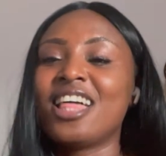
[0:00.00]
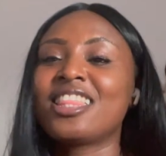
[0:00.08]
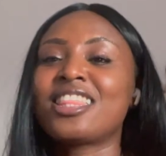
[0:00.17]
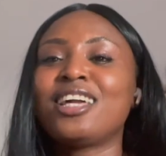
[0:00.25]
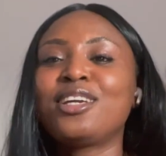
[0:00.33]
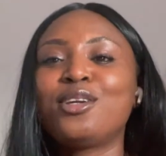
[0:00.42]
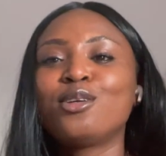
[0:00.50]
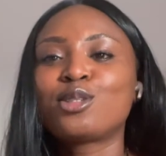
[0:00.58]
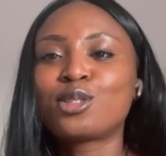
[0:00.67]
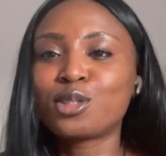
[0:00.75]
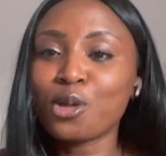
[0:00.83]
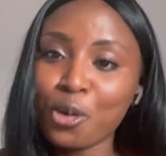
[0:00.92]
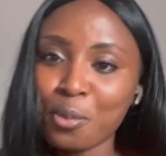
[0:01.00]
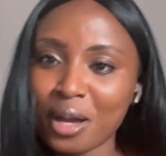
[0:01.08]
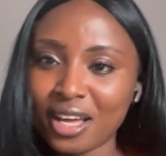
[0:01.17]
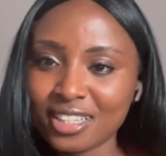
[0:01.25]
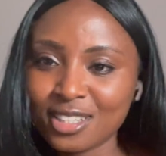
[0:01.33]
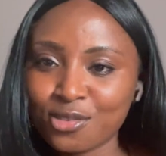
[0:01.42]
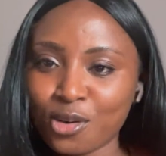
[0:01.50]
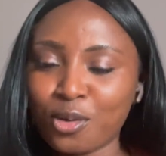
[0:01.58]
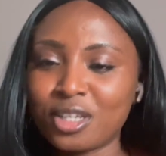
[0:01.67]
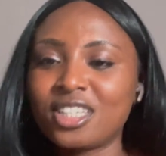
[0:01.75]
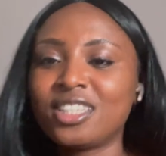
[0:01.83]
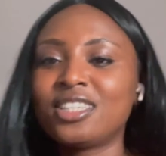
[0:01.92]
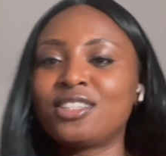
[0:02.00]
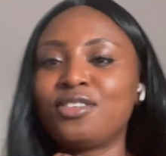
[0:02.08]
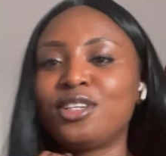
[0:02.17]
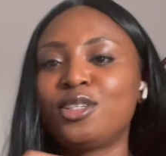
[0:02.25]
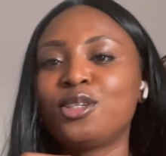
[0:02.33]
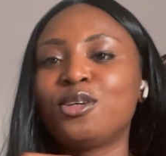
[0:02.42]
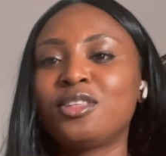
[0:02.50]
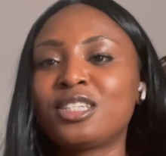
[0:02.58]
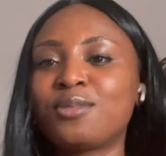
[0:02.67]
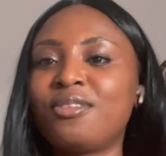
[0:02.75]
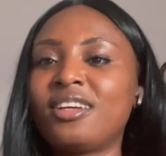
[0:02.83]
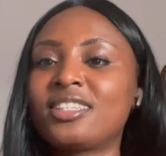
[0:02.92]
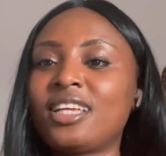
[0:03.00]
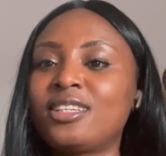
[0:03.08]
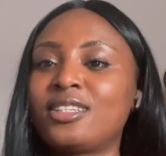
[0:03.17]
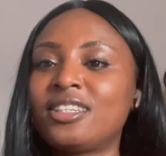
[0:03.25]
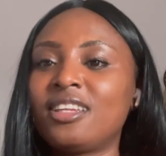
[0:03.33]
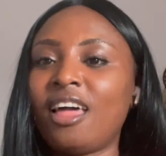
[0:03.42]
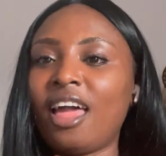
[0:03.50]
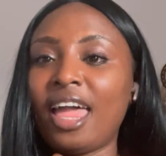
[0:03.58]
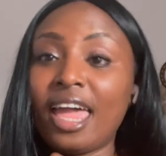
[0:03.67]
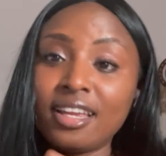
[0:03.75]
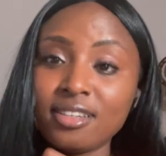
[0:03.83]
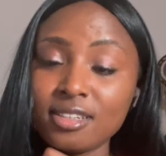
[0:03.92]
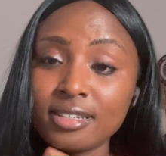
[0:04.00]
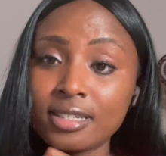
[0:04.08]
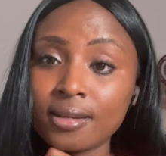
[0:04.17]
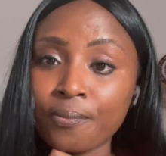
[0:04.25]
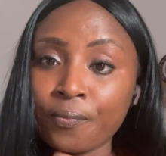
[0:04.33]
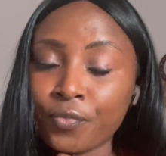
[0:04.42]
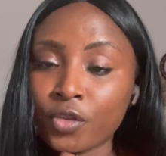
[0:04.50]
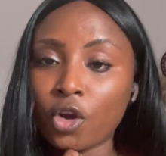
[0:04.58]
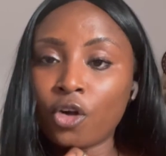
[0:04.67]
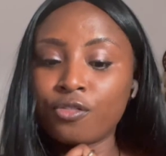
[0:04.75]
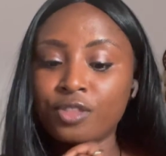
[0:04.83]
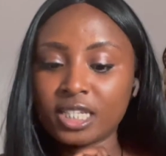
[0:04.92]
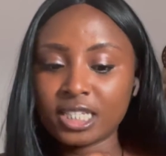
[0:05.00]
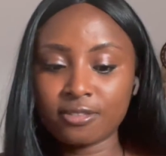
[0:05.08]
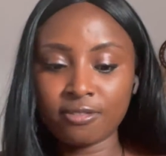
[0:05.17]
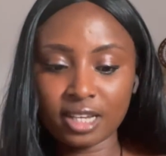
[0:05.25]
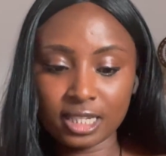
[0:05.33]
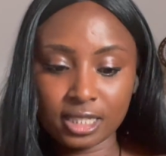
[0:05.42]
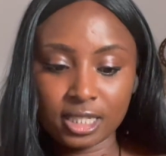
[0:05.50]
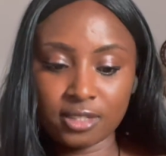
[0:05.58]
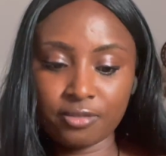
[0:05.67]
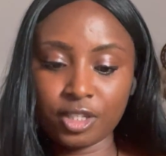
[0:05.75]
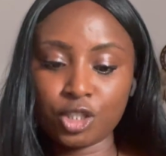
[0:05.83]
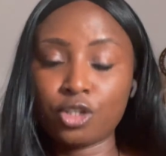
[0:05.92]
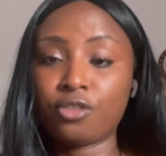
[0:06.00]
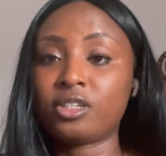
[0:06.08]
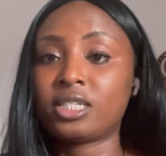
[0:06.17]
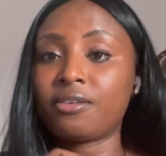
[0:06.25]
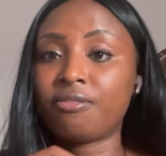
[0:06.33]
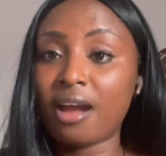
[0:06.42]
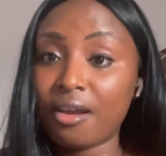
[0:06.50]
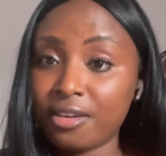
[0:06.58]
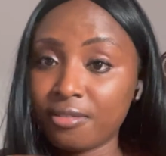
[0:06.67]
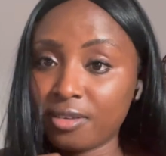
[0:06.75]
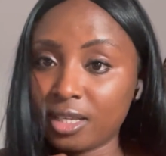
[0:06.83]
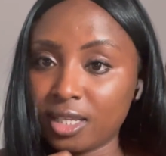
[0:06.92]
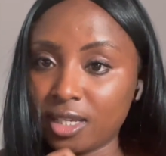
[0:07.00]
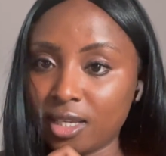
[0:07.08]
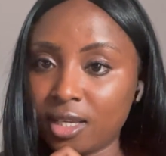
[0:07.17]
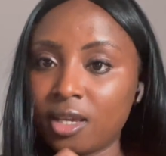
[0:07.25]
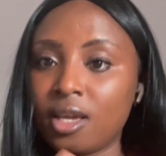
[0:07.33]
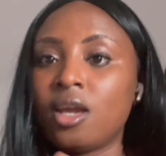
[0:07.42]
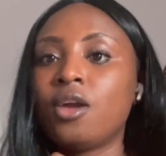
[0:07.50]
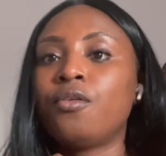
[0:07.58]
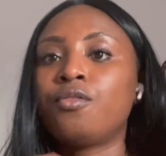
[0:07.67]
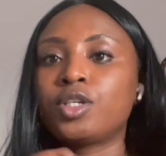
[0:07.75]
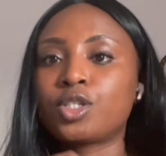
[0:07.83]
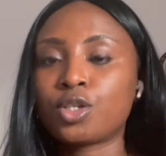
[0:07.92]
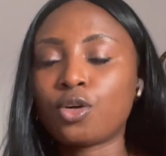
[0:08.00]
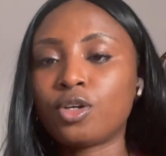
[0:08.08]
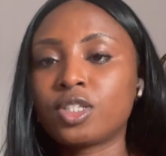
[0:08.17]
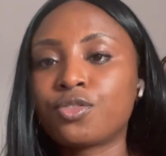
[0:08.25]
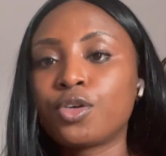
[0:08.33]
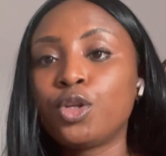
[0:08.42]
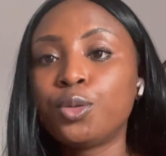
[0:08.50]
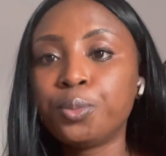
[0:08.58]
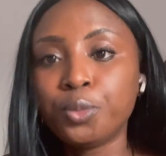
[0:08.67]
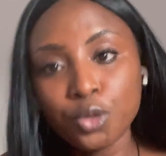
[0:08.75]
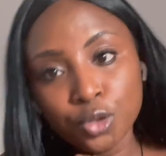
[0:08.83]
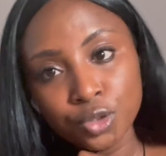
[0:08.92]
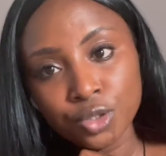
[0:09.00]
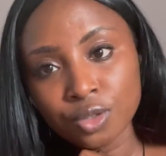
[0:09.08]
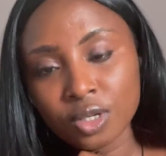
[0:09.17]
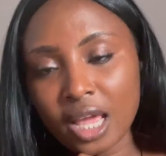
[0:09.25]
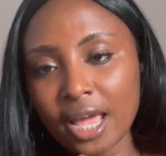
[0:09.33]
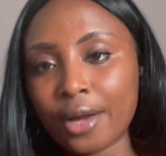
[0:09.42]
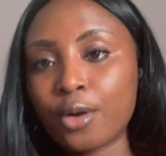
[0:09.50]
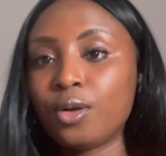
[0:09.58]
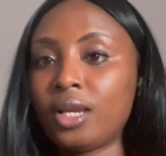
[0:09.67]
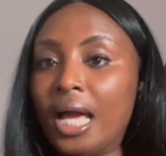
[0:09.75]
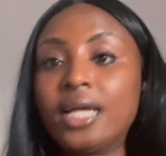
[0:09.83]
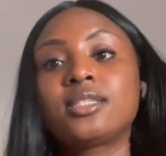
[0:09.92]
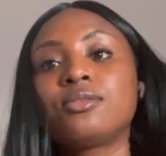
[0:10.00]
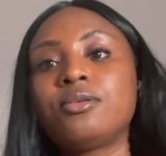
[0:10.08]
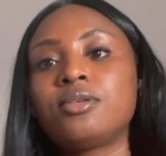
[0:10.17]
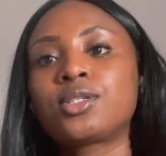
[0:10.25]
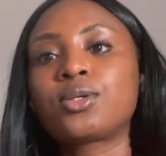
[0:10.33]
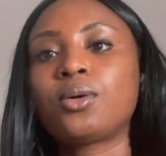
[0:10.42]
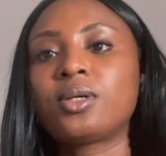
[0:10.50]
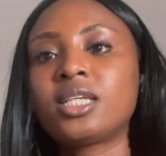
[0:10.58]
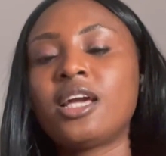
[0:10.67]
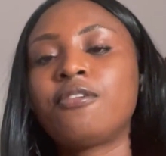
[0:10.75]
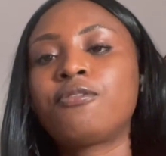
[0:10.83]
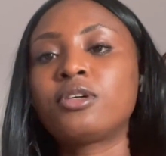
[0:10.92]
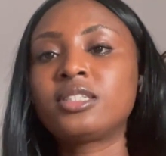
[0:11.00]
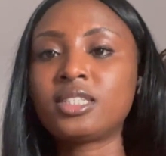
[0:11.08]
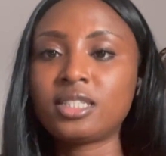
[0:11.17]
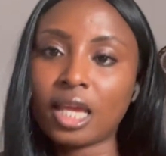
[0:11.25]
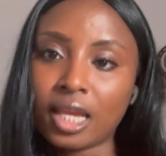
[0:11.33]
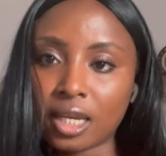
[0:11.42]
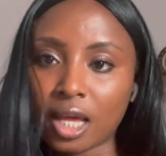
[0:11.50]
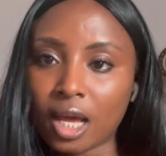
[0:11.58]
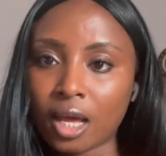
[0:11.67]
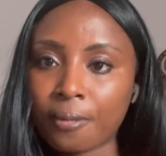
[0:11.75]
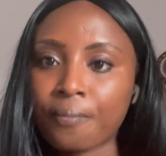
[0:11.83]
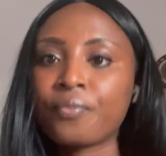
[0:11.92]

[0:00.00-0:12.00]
Thank you so much for watching this video. This brings us to the end of this versus video for Safari Valley Resort, for Lumun Eco Luxury Resort, and for Zaina